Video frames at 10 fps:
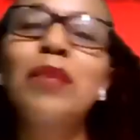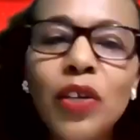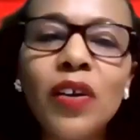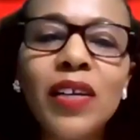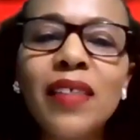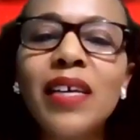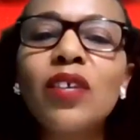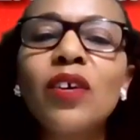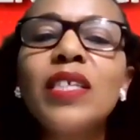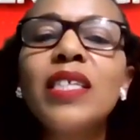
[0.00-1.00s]
honor the
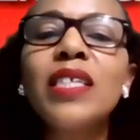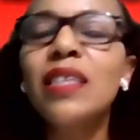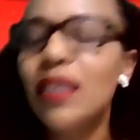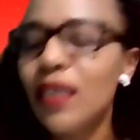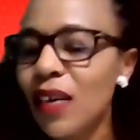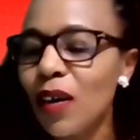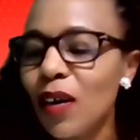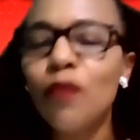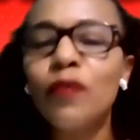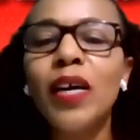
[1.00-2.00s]
anointing
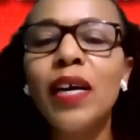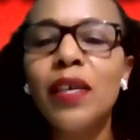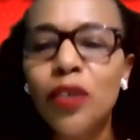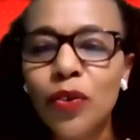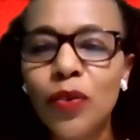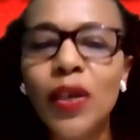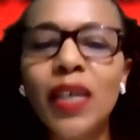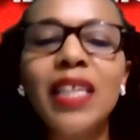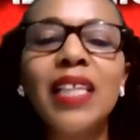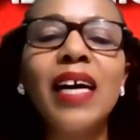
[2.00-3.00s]
over your
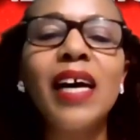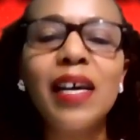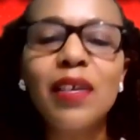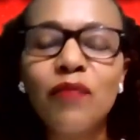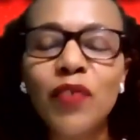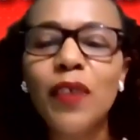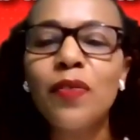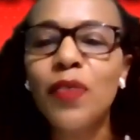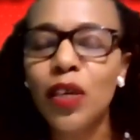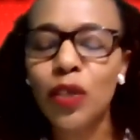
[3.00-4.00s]
life. And
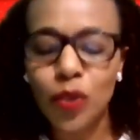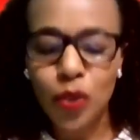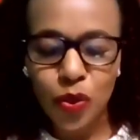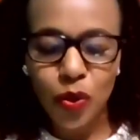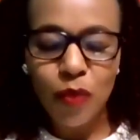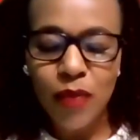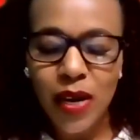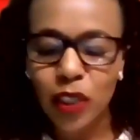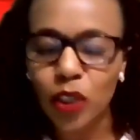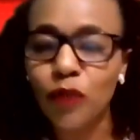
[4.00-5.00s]
thank you so
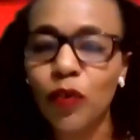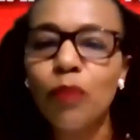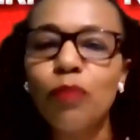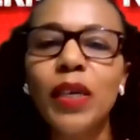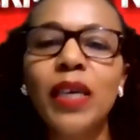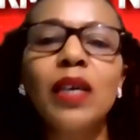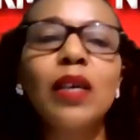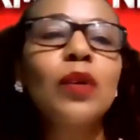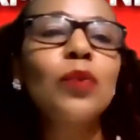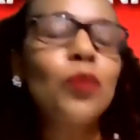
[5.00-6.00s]
much for being
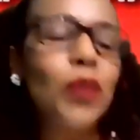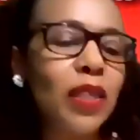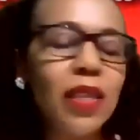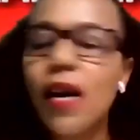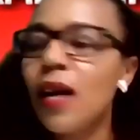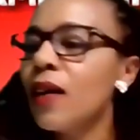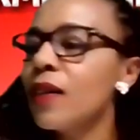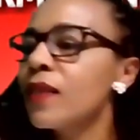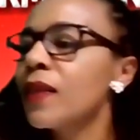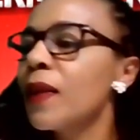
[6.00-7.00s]
with us.
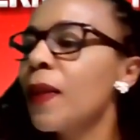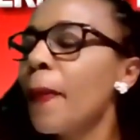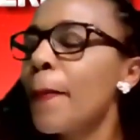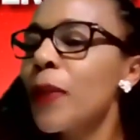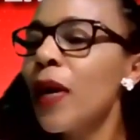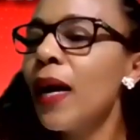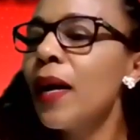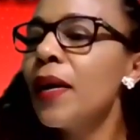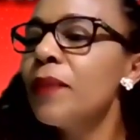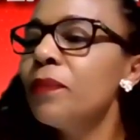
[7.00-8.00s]

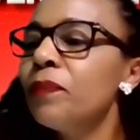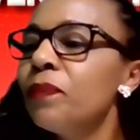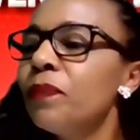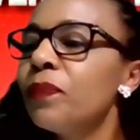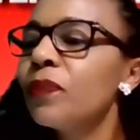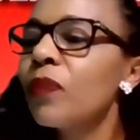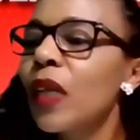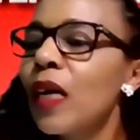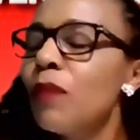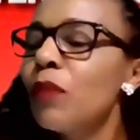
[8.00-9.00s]
I'm
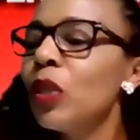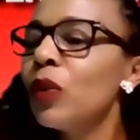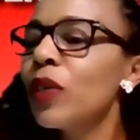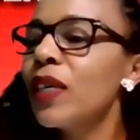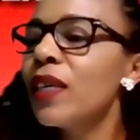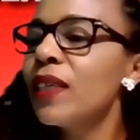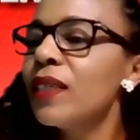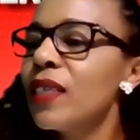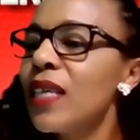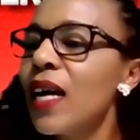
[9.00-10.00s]
looking at
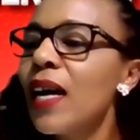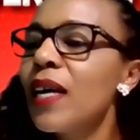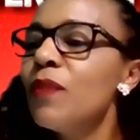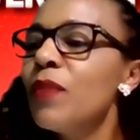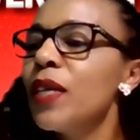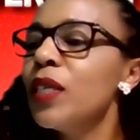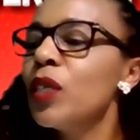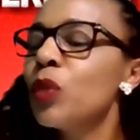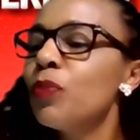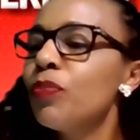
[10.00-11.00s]
the time and
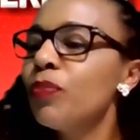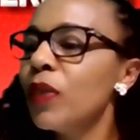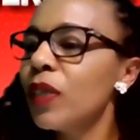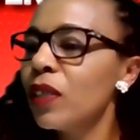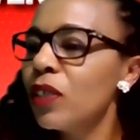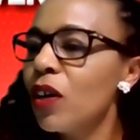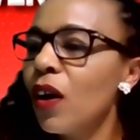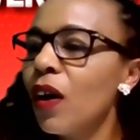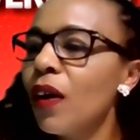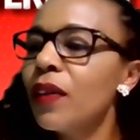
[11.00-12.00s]
it's
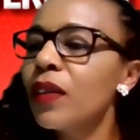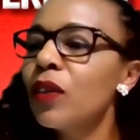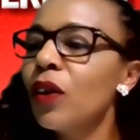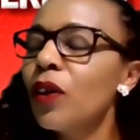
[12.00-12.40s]
gone.